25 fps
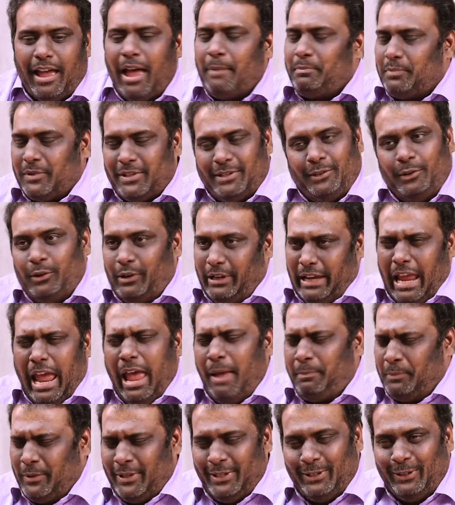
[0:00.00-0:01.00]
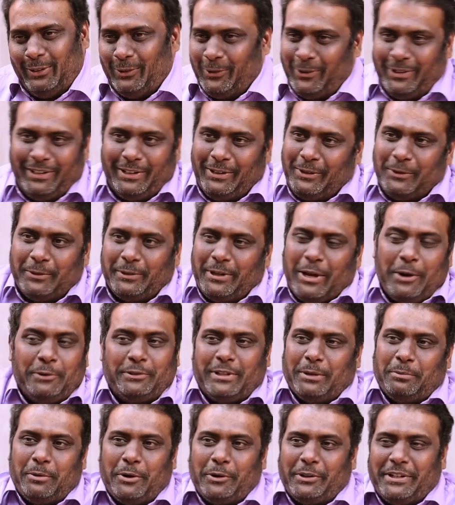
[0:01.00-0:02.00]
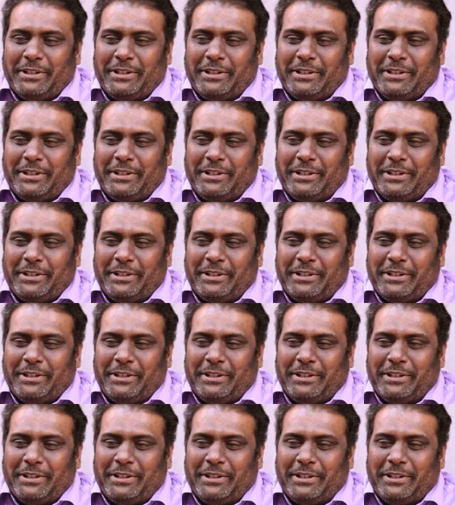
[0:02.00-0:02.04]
Absolutely, absolutely. No doubts about